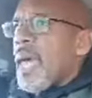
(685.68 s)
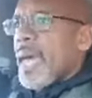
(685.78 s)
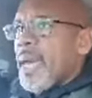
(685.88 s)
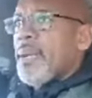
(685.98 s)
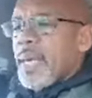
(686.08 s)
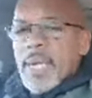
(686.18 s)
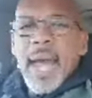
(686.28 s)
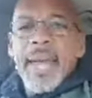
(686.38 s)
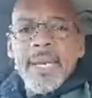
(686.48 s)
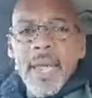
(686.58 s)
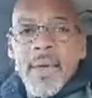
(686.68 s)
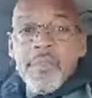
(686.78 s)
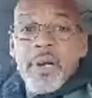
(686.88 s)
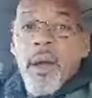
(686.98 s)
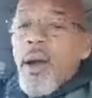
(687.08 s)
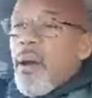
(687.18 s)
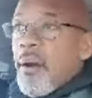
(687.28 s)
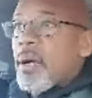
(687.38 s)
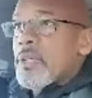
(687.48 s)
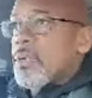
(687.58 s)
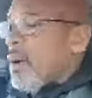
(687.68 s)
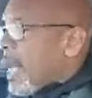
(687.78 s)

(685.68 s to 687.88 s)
and, and I didn't have a car, you know,